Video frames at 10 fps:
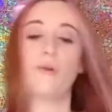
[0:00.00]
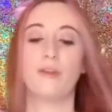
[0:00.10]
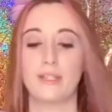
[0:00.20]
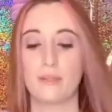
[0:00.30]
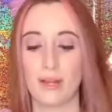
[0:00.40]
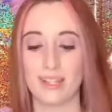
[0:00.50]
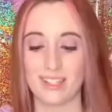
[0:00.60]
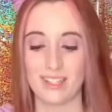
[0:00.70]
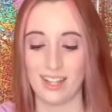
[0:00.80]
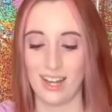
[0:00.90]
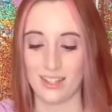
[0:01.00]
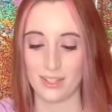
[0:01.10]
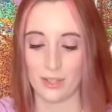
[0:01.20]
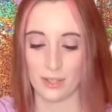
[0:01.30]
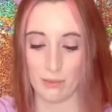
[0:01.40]
these bracelets a lot, so
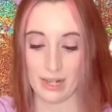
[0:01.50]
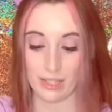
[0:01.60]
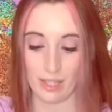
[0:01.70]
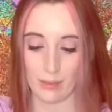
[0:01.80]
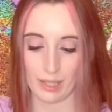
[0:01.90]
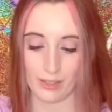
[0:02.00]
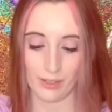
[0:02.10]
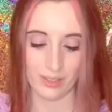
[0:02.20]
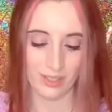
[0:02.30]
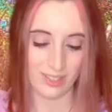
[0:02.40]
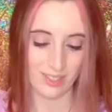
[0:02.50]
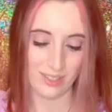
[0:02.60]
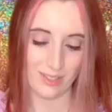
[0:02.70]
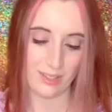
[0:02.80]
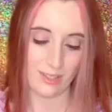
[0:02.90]
this will match a lot of my clothes.
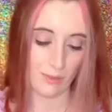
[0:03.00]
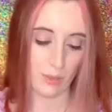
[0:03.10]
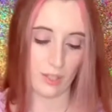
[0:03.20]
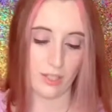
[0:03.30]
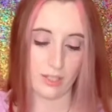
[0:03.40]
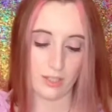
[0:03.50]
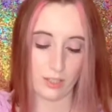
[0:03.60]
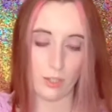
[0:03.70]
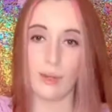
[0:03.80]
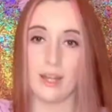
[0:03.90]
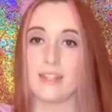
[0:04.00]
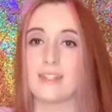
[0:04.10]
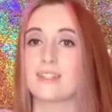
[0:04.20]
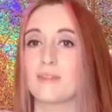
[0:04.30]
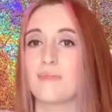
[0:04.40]
So go ahead and
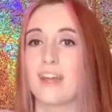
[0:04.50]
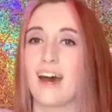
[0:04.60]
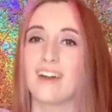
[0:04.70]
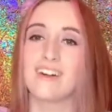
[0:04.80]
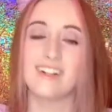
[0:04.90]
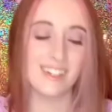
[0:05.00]
slip that on.